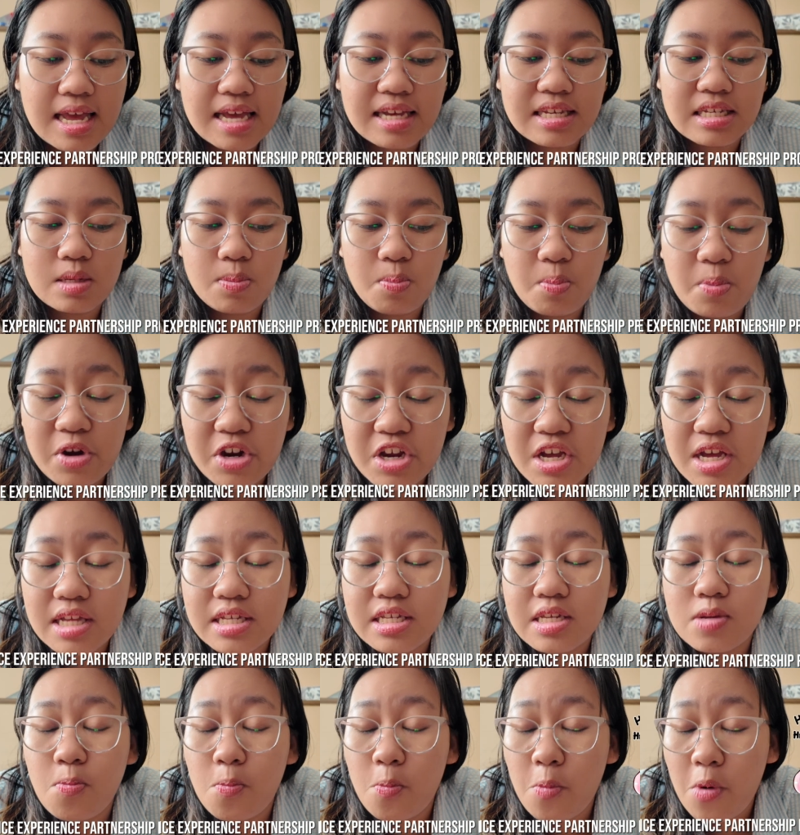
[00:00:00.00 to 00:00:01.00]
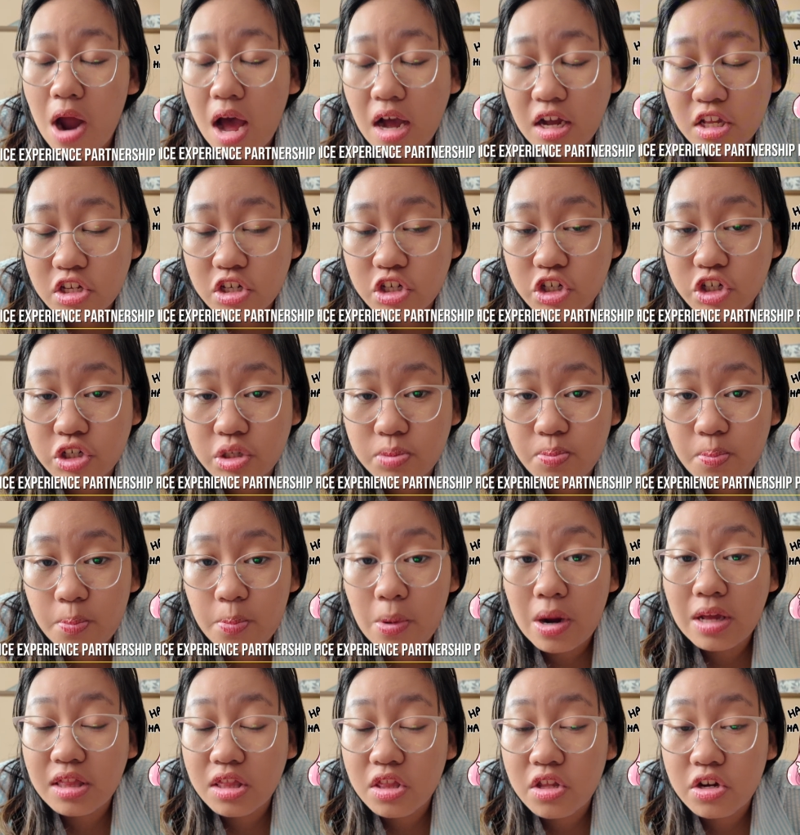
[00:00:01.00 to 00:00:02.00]
Experience
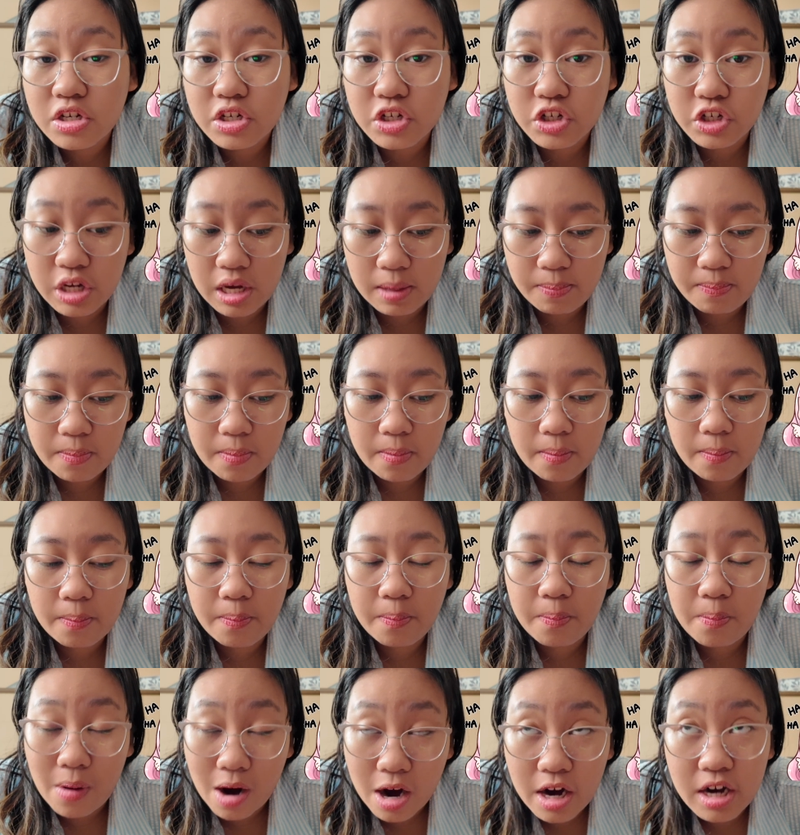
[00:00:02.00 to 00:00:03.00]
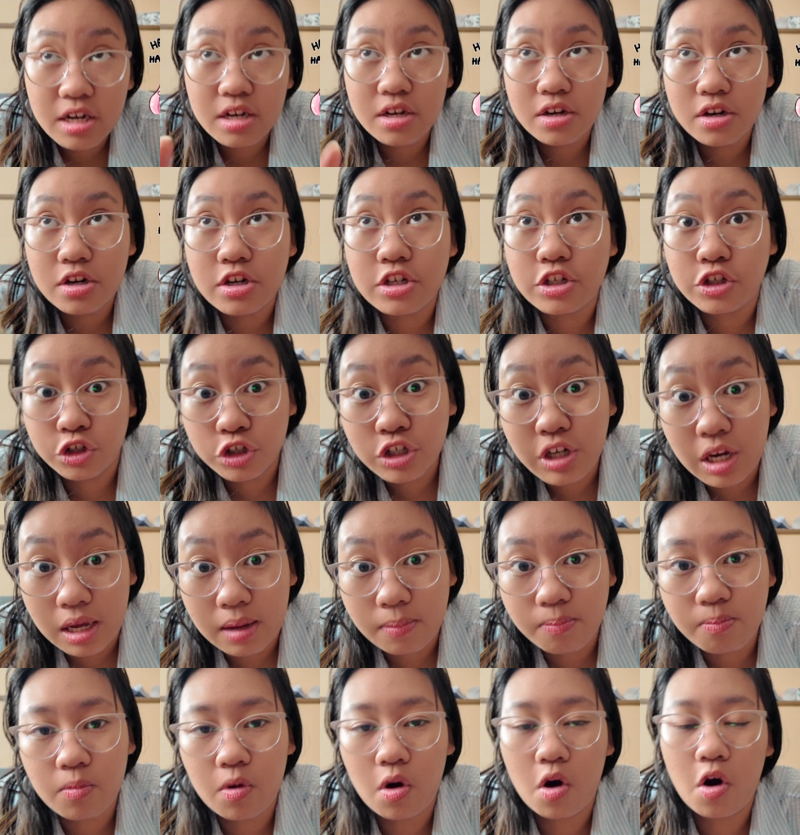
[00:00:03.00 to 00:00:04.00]
Partnership,
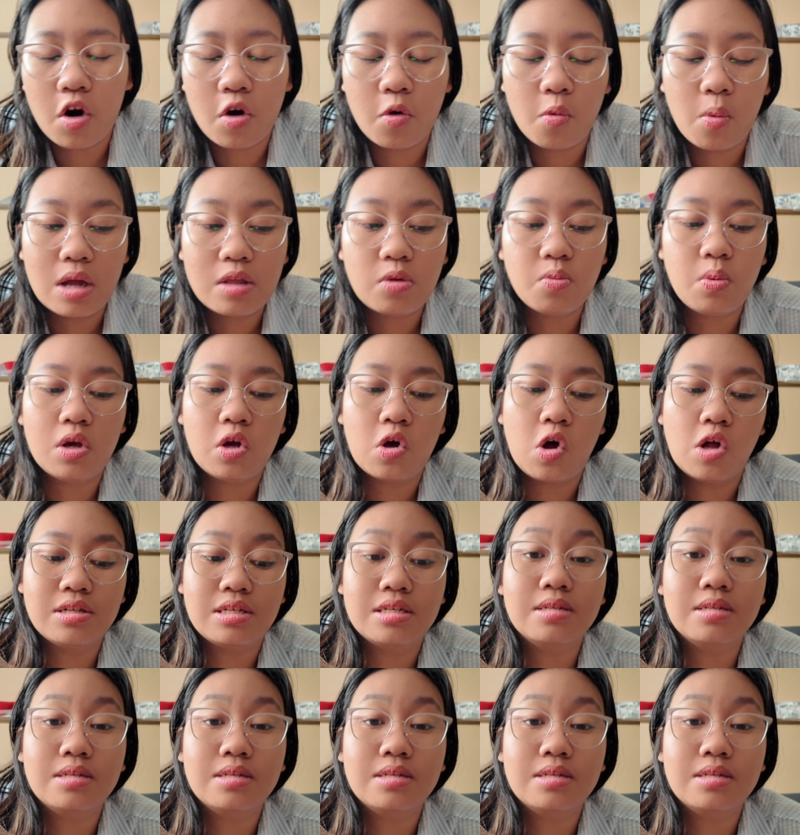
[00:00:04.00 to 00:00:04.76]
or what we call